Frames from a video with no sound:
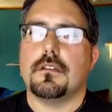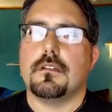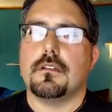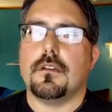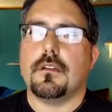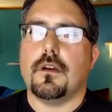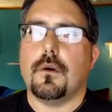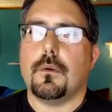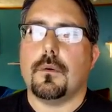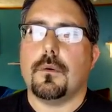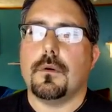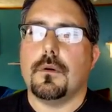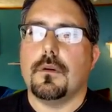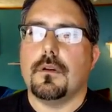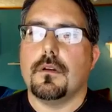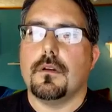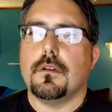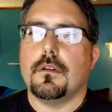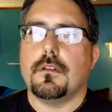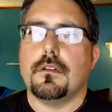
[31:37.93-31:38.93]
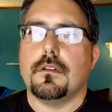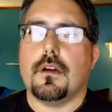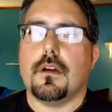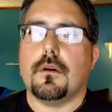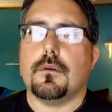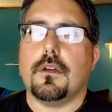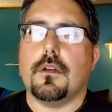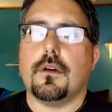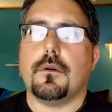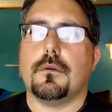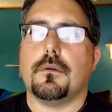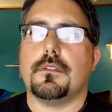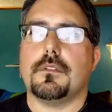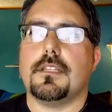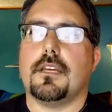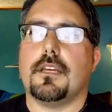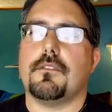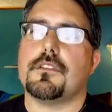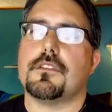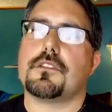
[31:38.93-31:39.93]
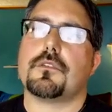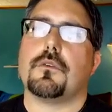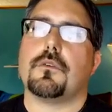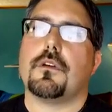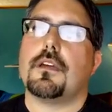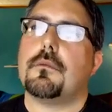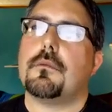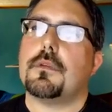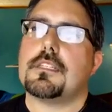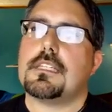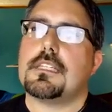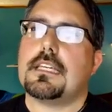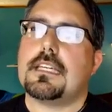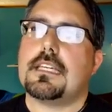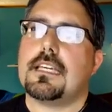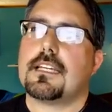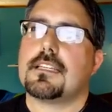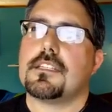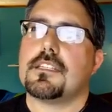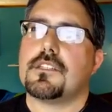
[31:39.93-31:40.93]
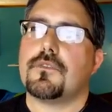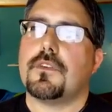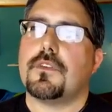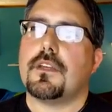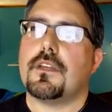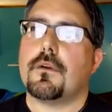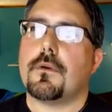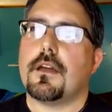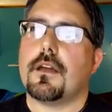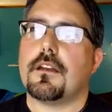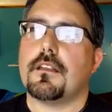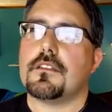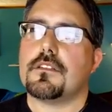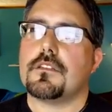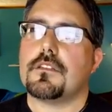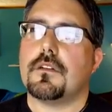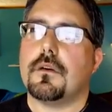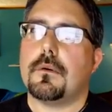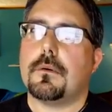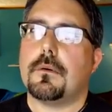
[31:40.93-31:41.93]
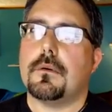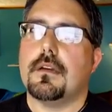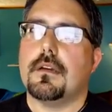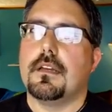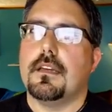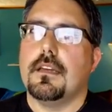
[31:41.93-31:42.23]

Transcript: No, no, no, David screamed as he kicked his feet around in the snow.